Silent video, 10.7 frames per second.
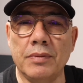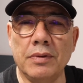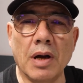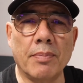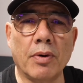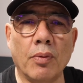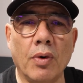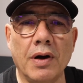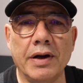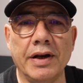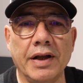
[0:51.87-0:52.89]
Number
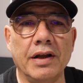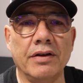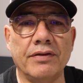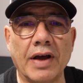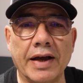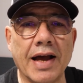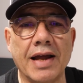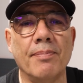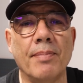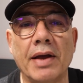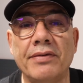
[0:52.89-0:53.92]
one is I got
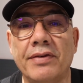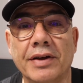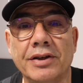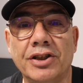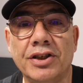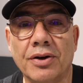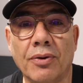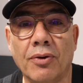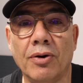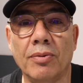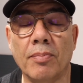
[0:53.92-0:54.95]
a message
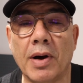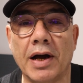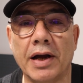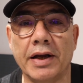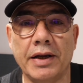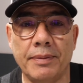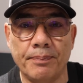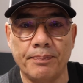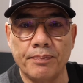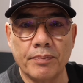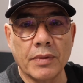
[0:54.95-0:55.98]
on my
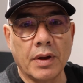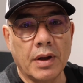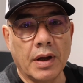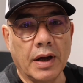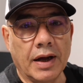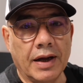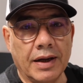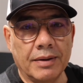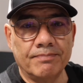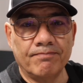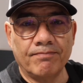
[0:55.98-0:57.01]
uh,